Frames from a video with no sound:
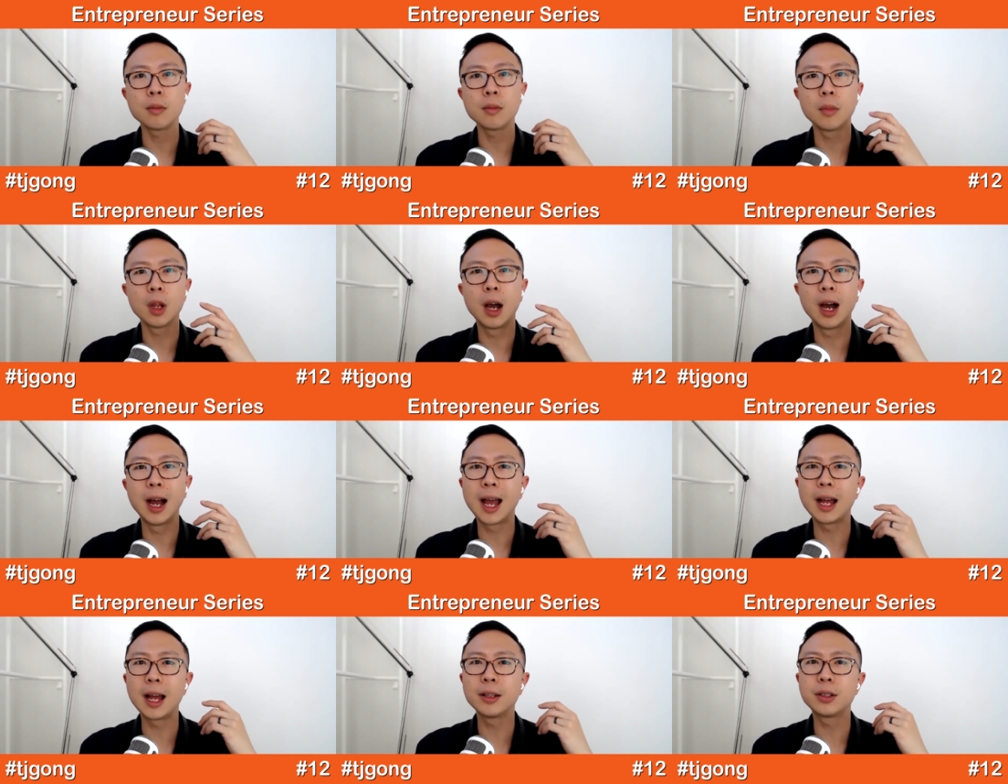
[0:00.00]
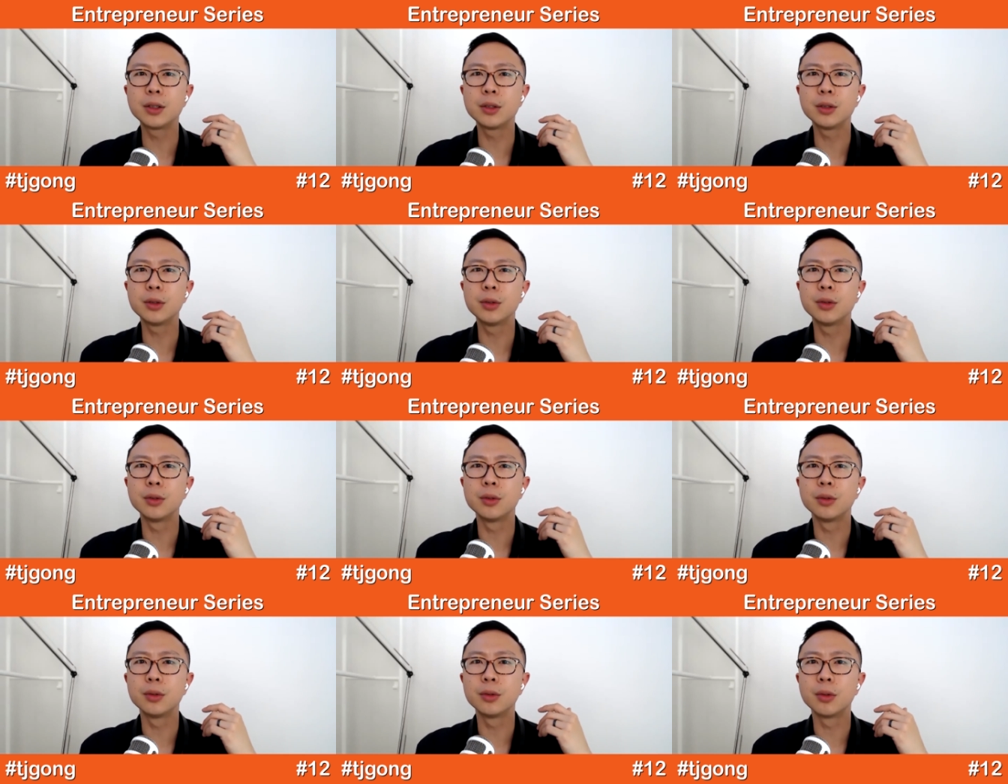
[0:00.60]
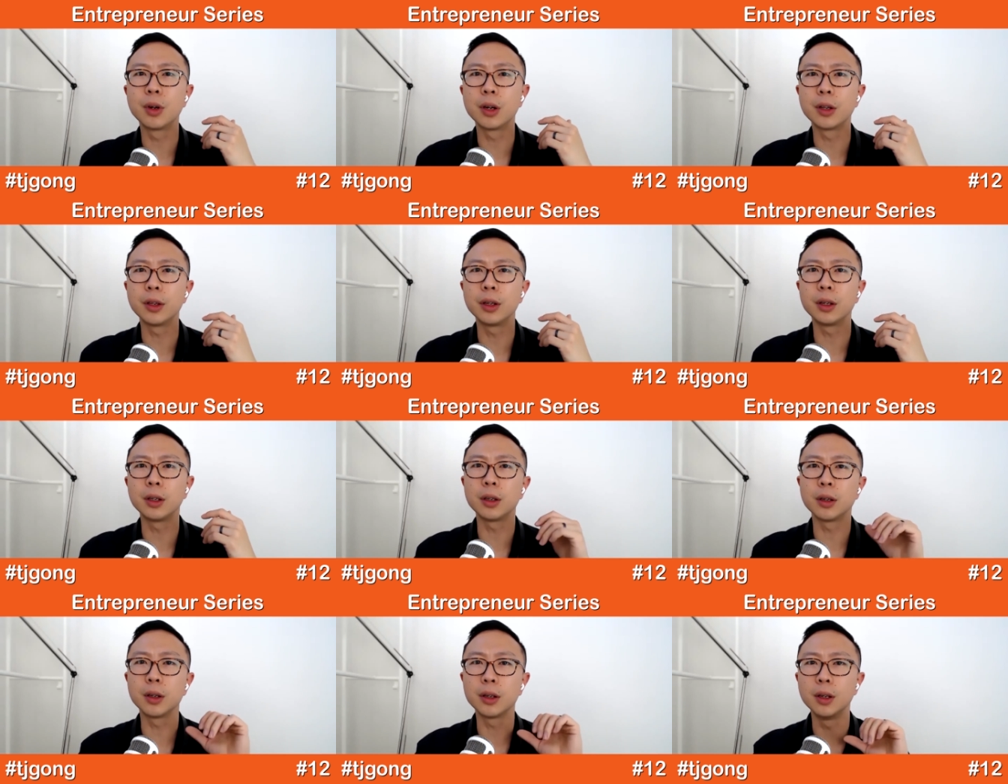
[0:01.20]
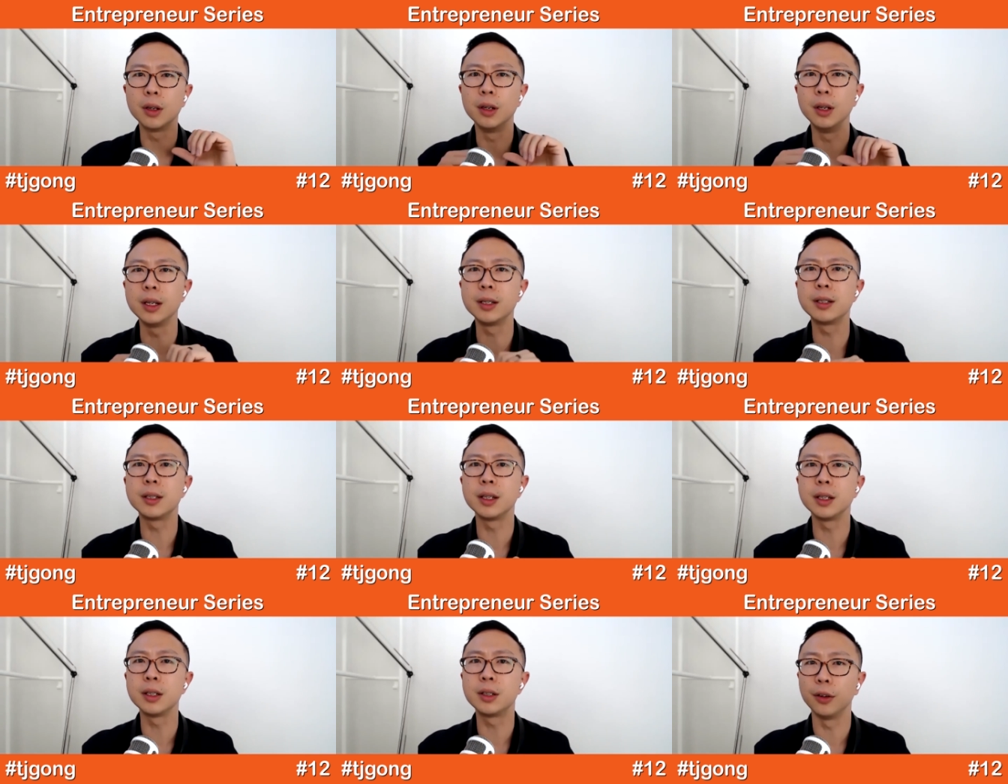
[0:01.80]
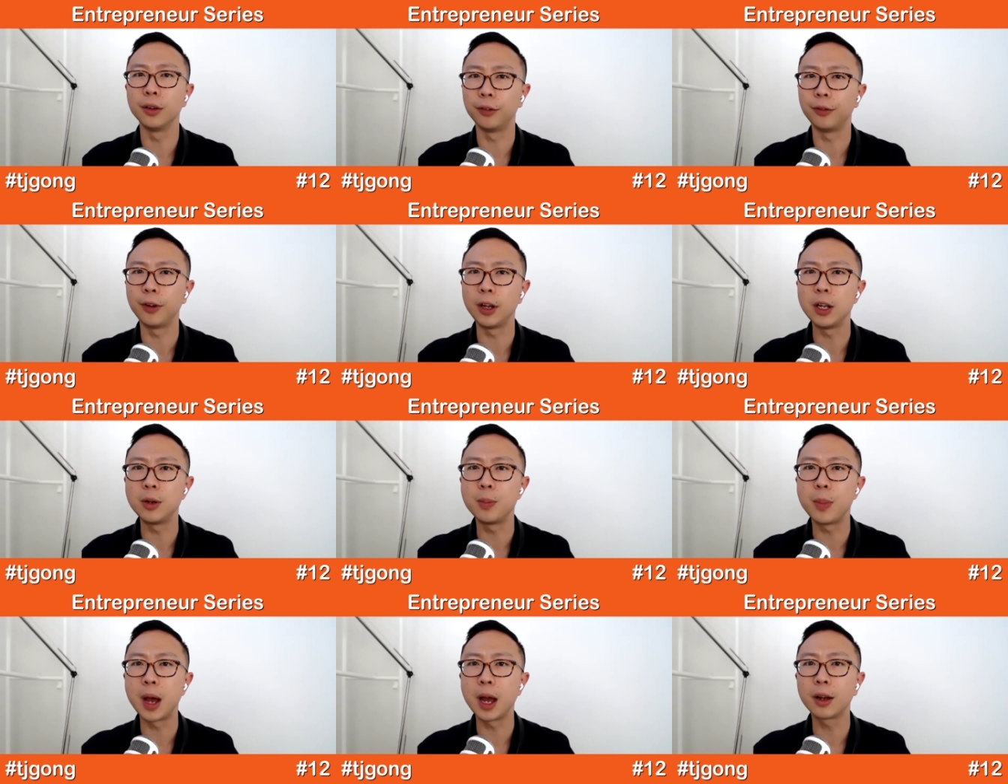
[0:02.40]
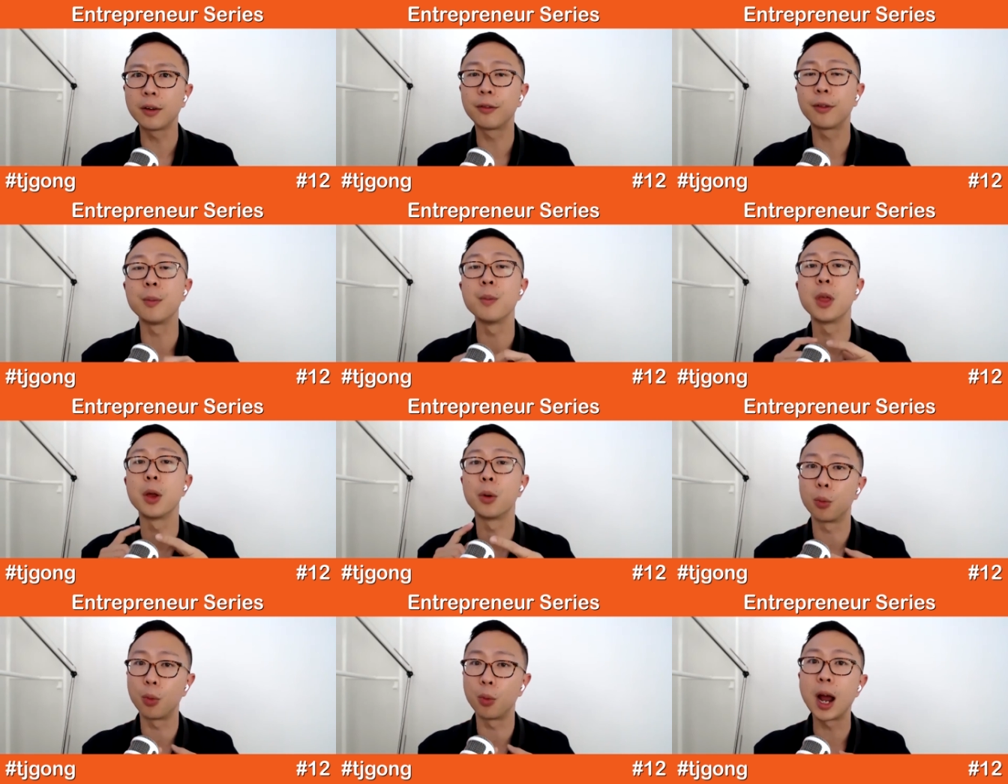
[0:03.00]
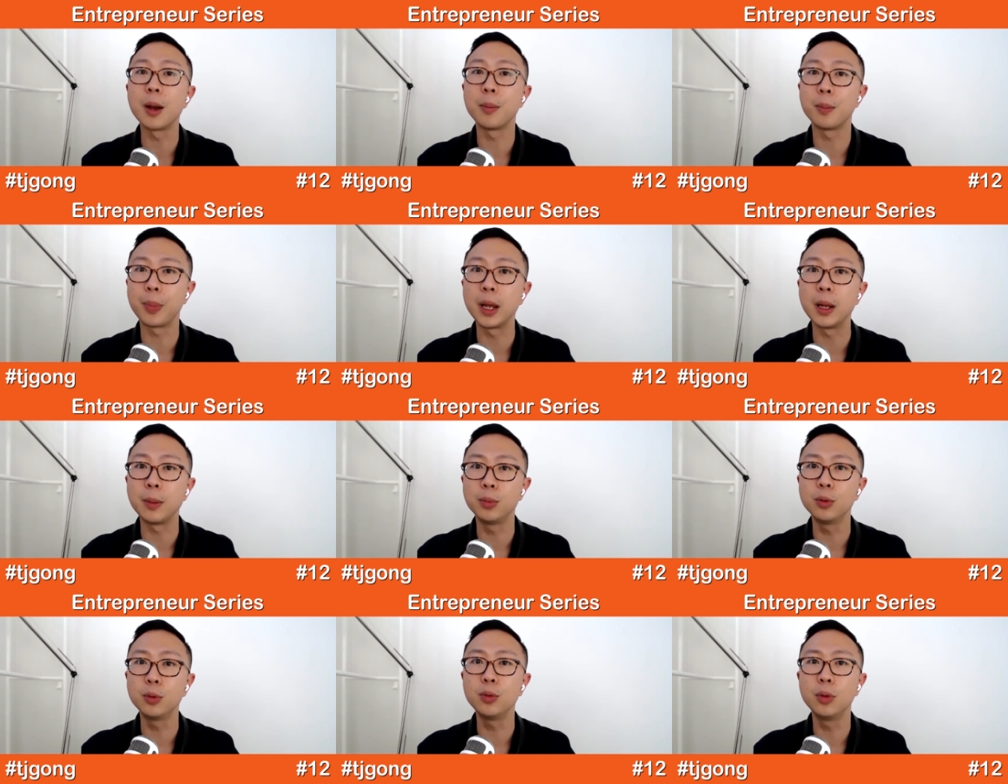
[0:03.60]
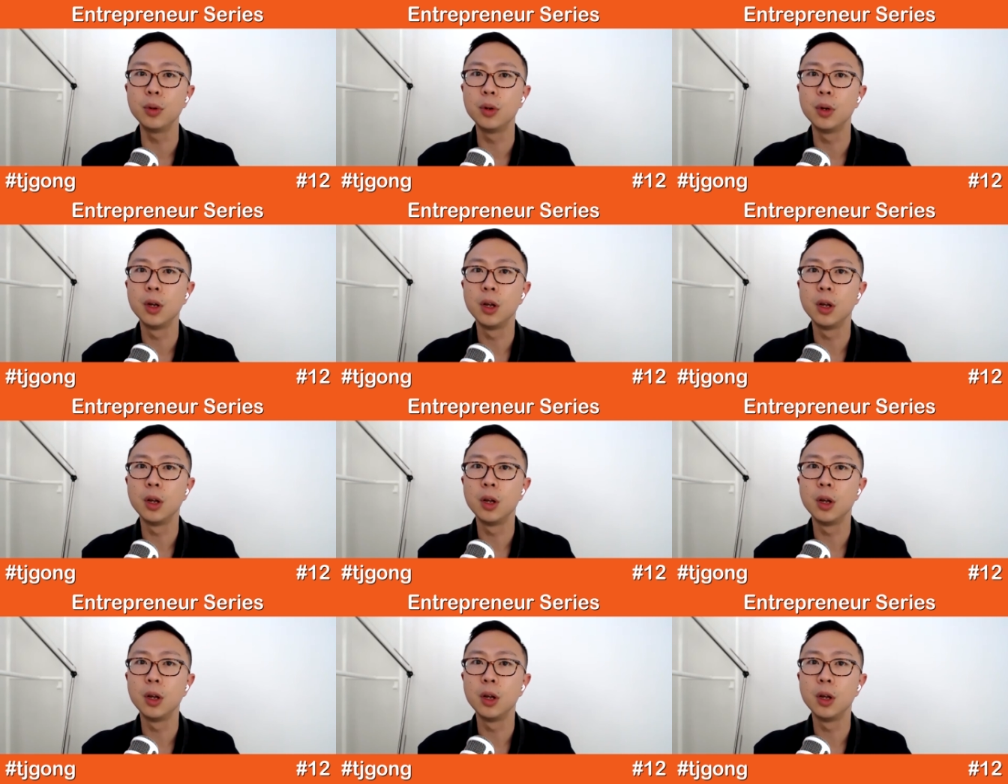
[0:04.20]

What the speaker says: I think listening to feedback from the right people